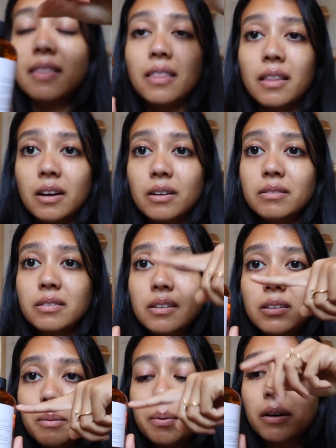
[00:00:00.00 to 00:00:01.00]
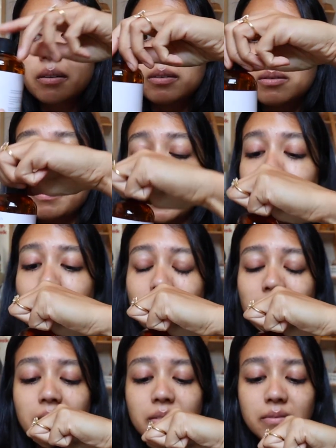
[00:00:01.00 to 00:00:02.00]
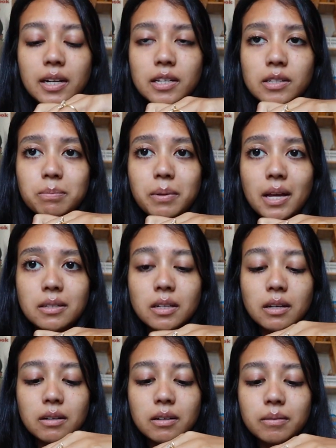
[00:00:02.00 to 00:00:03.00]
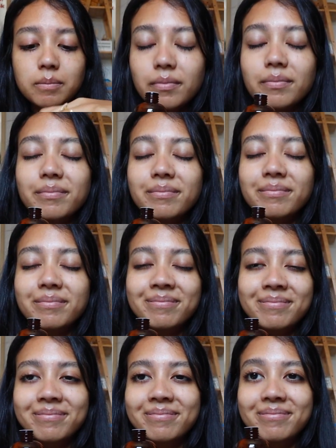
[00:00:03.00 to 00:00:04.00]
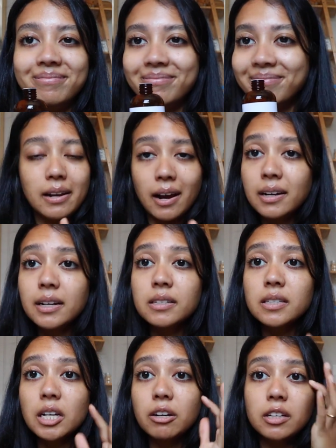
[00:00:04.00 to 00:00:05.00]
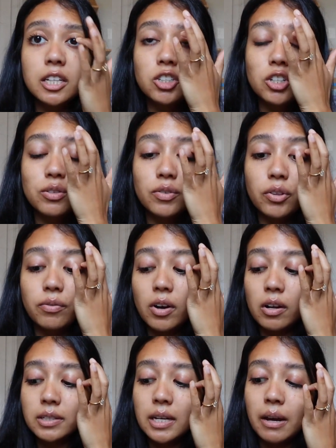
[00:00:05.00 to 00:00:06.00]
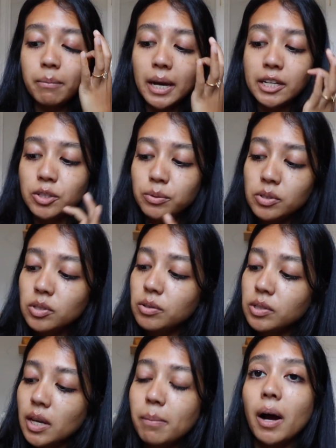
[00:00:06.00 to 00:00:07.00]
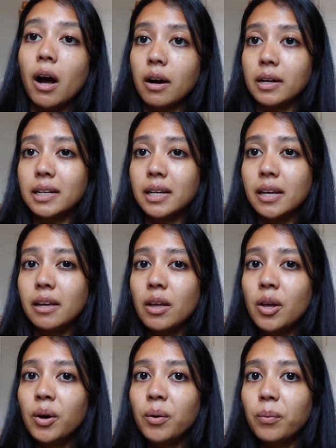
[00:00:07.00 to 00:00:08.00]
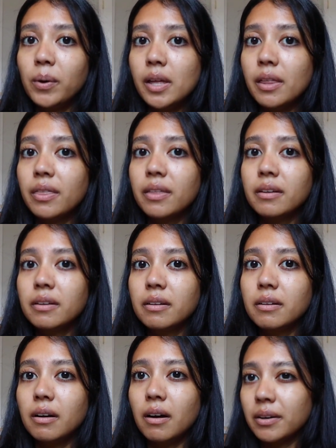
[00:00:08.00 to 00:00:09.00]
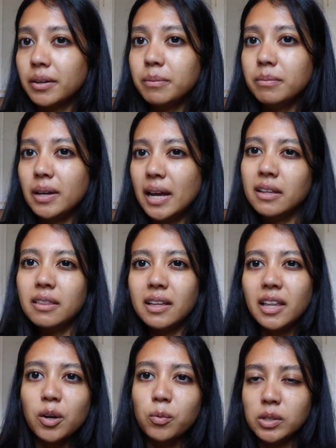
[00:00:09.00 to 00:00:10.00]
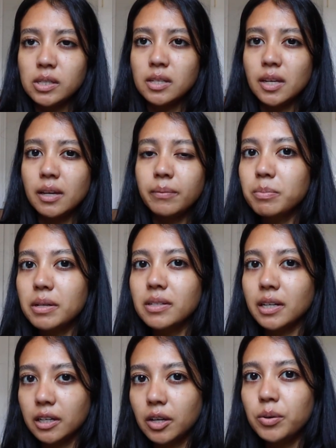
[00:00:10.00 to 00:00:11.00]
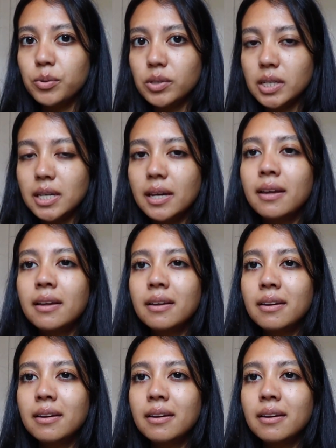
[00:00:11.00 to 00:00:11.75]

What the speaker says: Love the bottle, by the way. It is plastic. Not necessarily just for the fall time. I do associate mahogany with autumn, anything like woodsy. It smells like a cozy